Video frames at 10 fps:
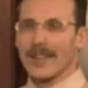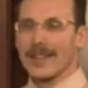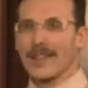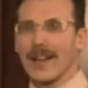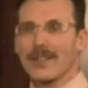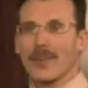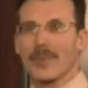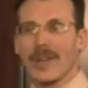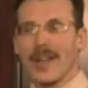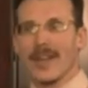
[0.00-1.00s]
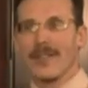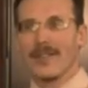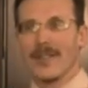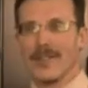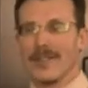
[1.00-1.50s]
the ductile
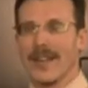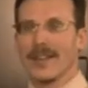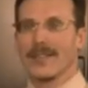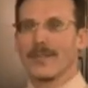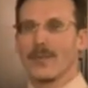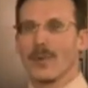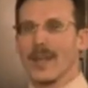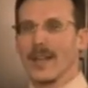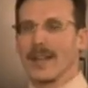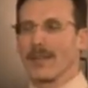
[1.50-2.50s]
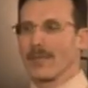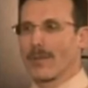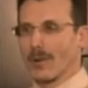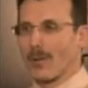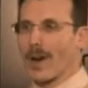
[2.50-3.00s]
behavior that we
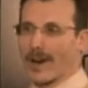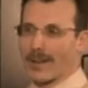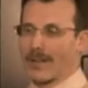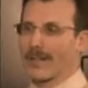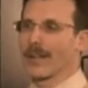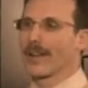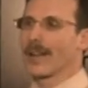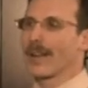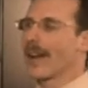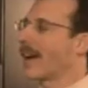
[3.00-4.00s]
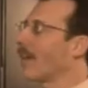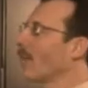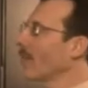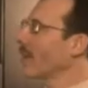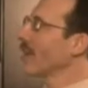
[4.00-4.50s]
require uh,
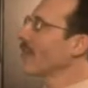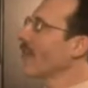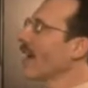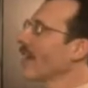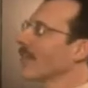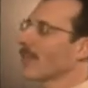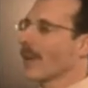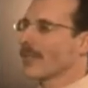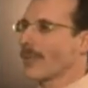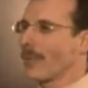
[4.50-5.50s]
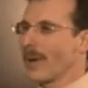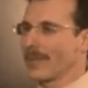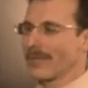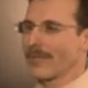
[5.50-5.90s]
when we design special moment